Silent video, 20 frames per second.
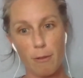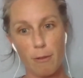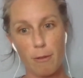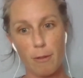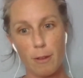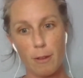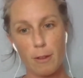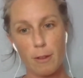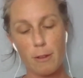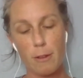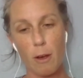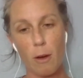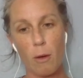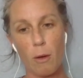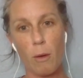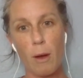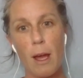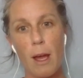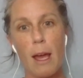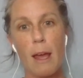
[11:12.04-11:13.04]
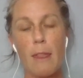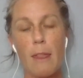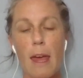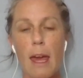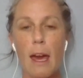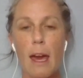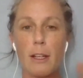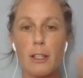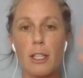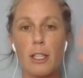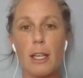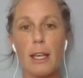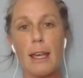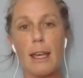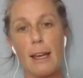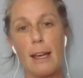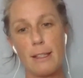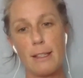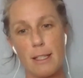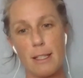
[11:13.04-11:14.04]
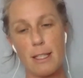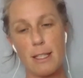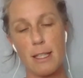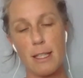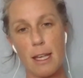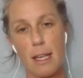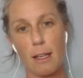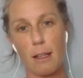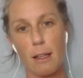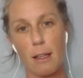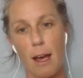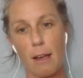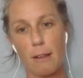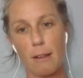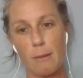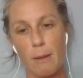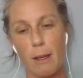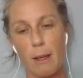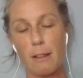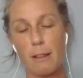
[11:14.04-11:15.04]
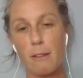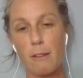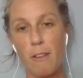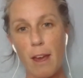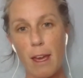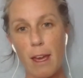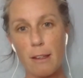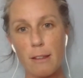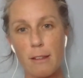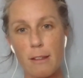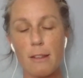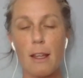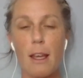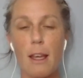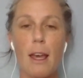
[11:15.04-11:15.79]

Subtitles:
So they actually get to see a classmate's face,